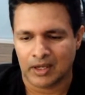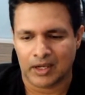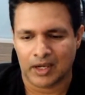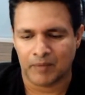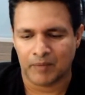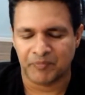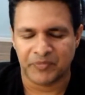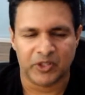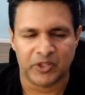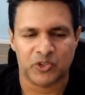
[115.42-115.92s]

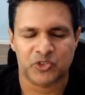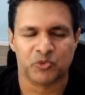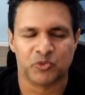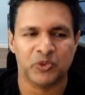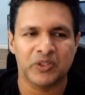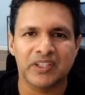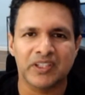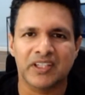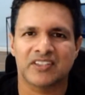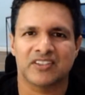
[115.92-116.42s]
Um, you know, it's a
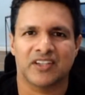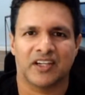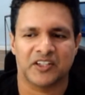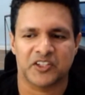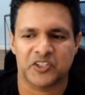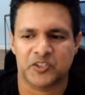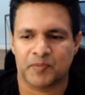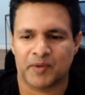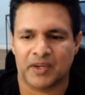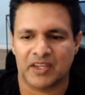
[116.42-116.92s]
really exciting
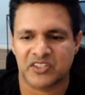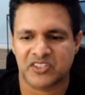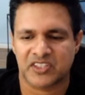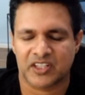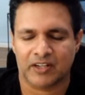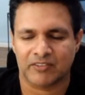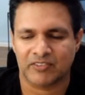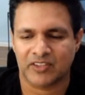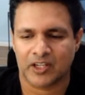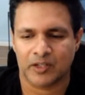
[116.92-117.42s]
space that
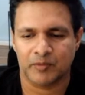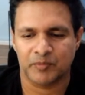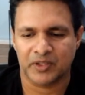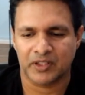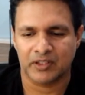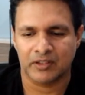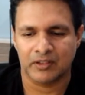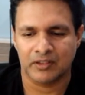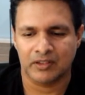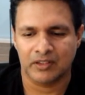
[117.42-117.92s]
I've kind of
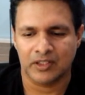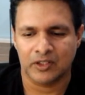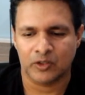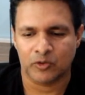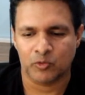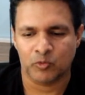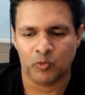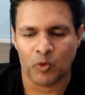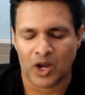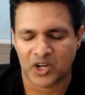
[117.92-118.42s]
been, you
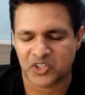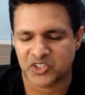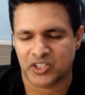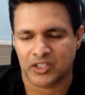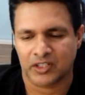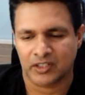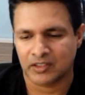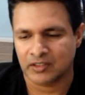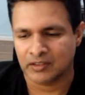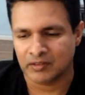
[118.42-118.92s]
know,
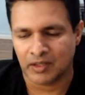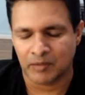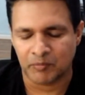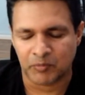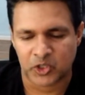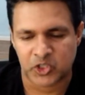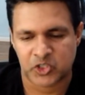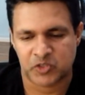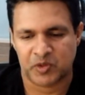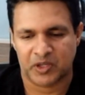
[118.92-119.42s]
watching and, and
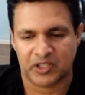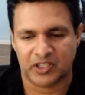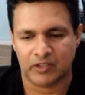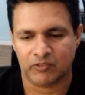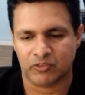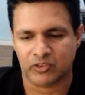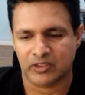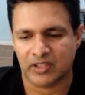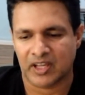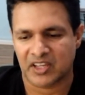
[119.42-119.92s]
participating in
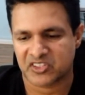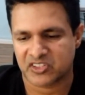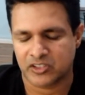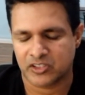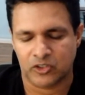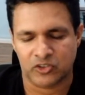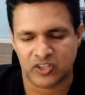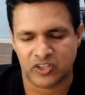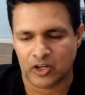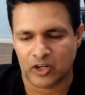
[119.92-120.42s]
for the last,
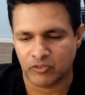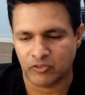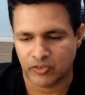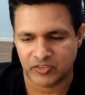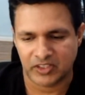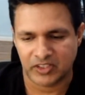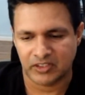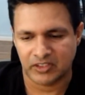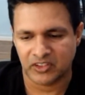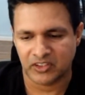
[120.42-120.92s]
you know, 10 or
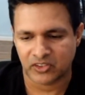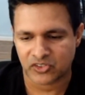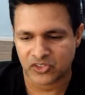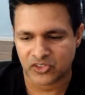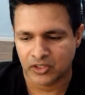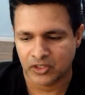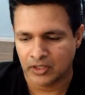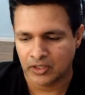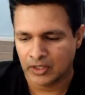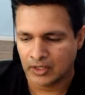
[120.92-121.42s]
15
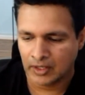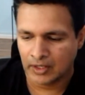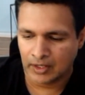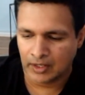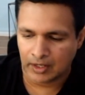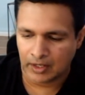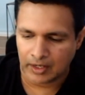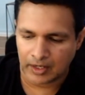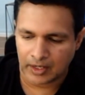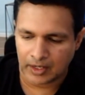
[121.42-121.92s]
years.
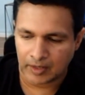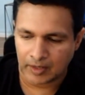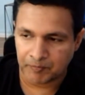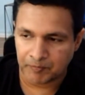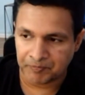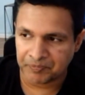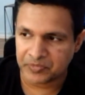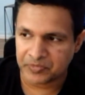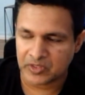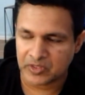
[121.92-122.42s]
Um,
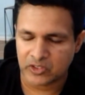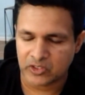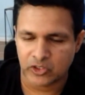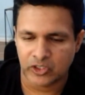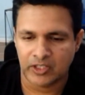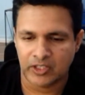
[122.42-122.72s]
to